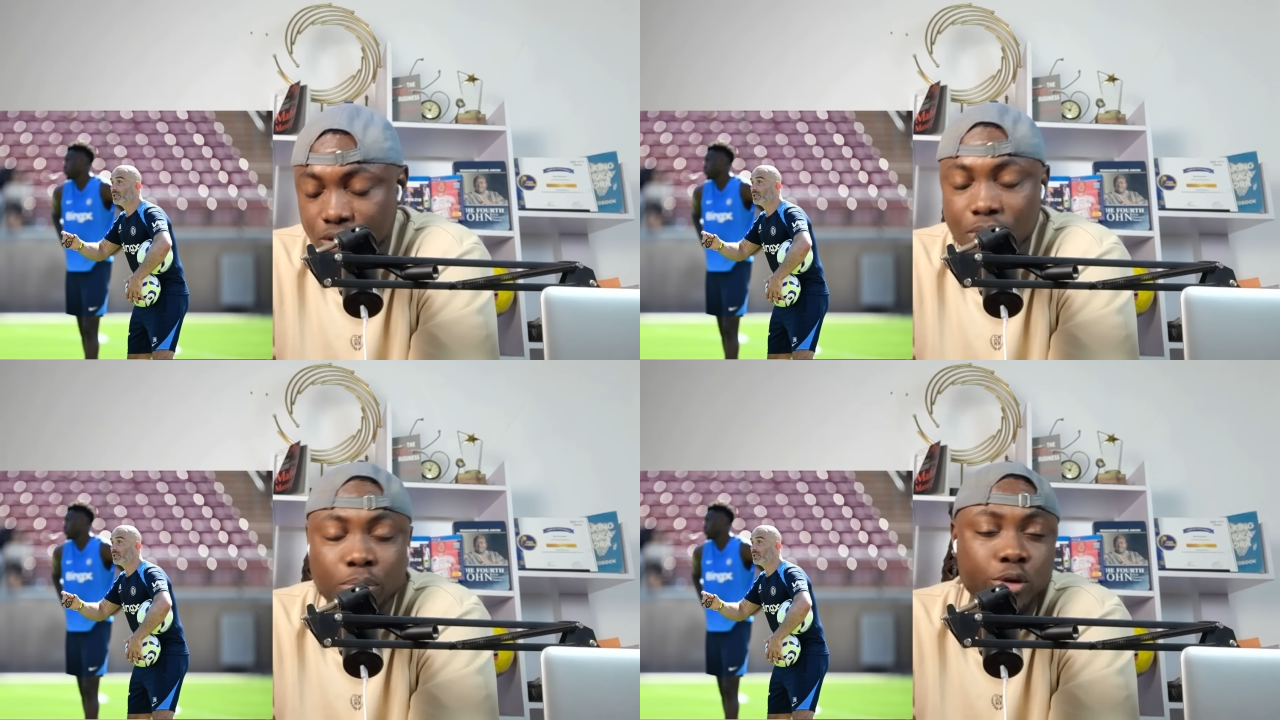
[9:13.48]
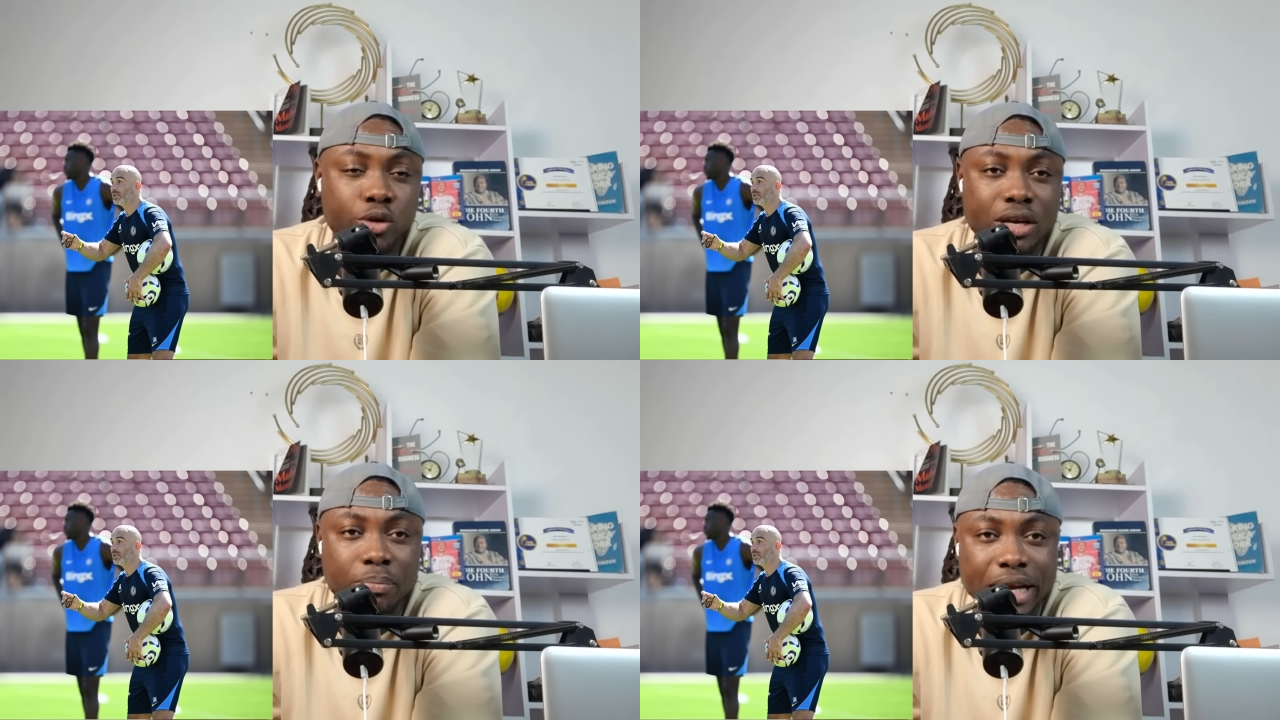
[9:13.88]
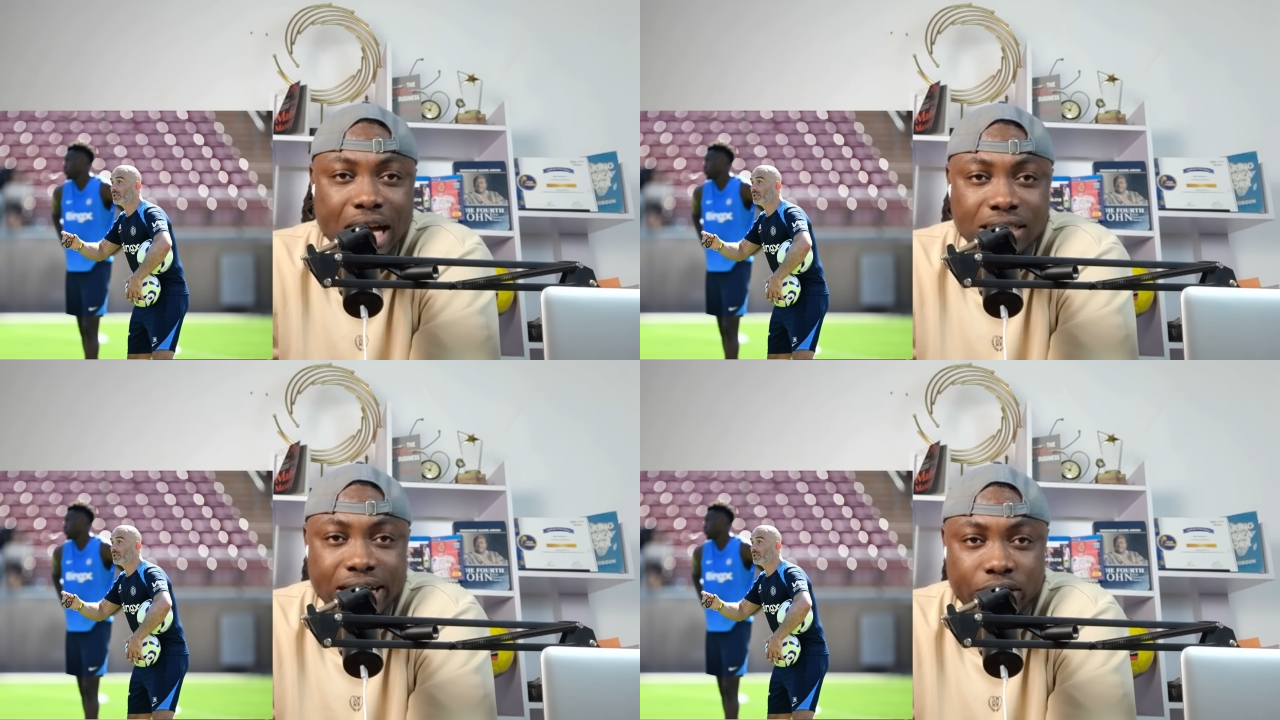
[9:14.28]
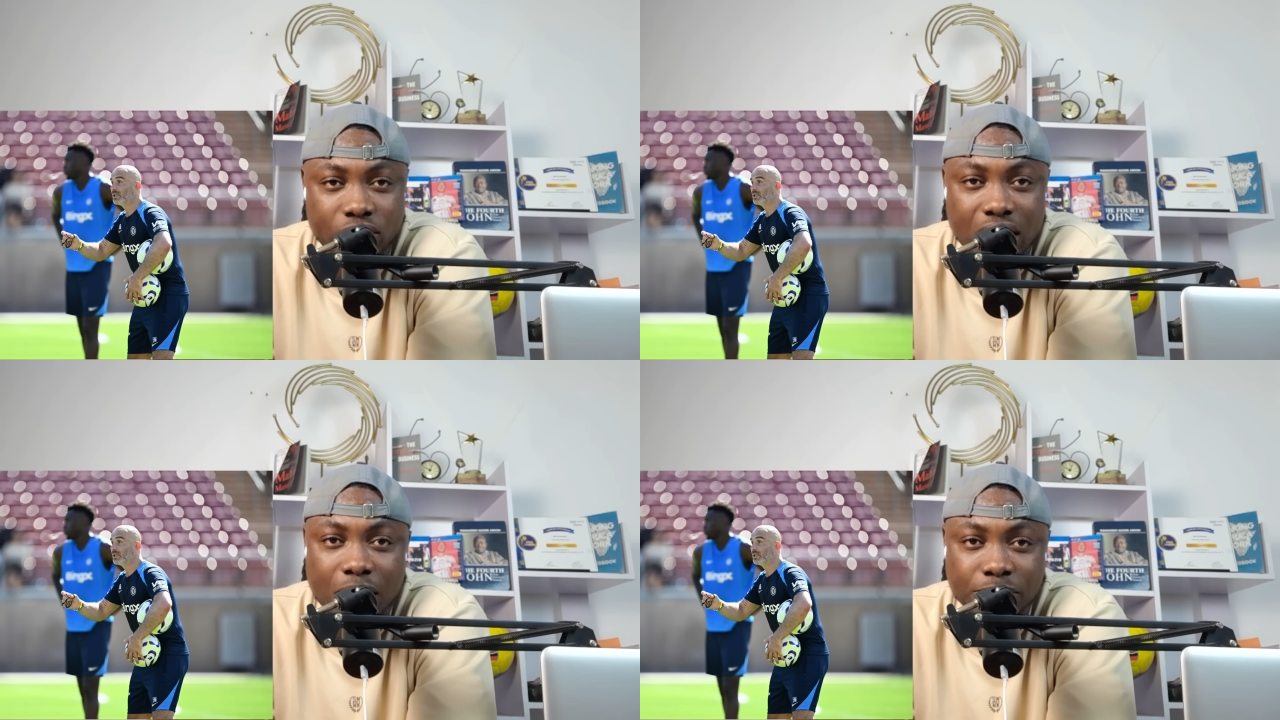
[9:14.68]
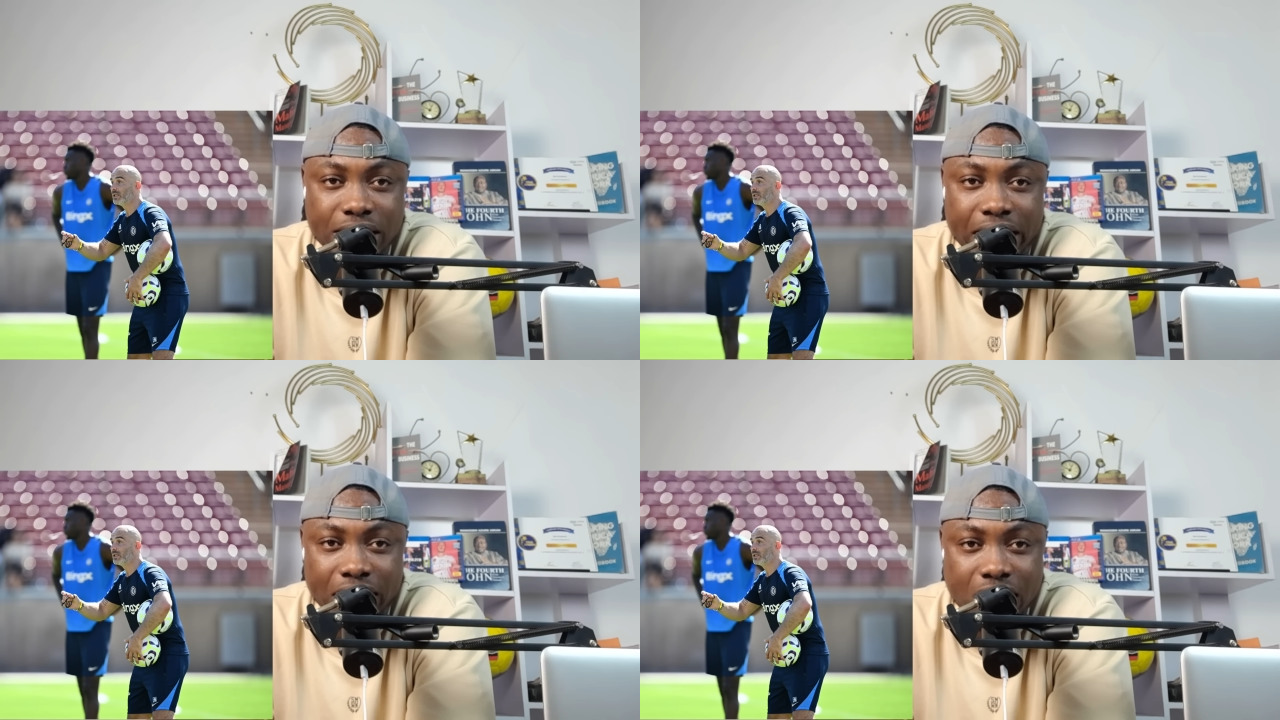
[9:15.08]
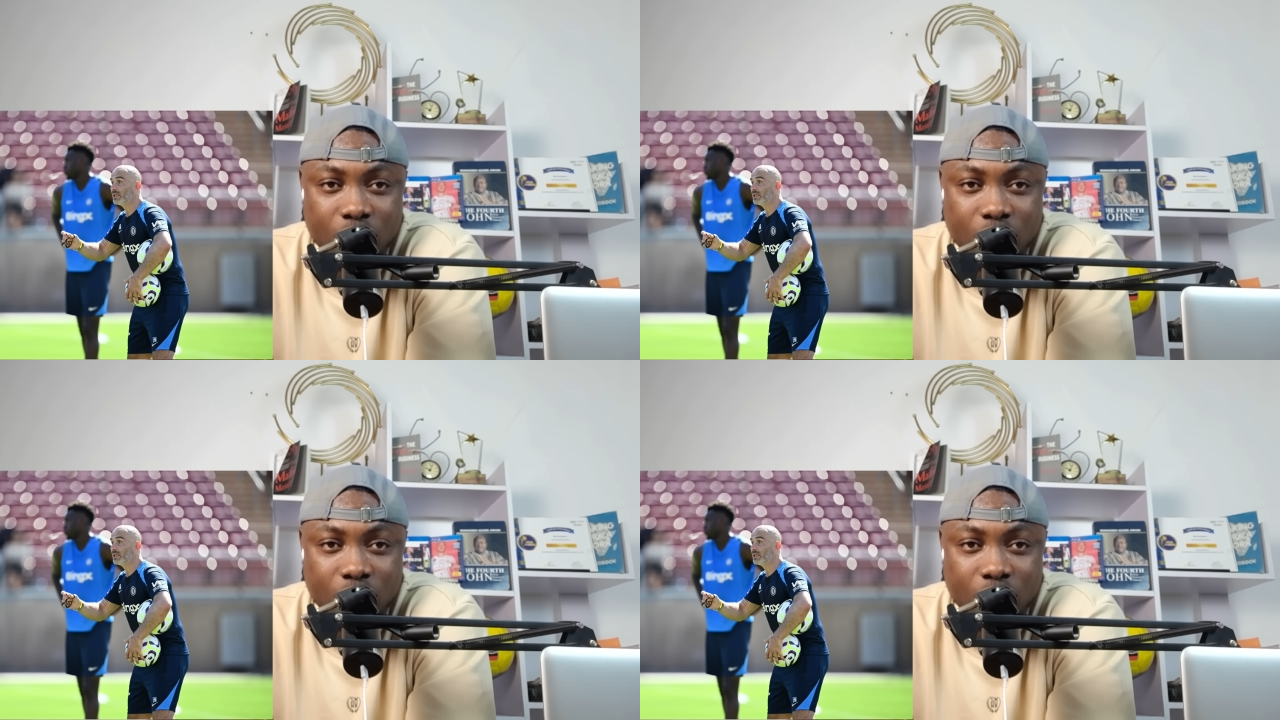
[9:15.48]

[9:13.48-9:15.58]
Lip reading: both on the player side and the club side.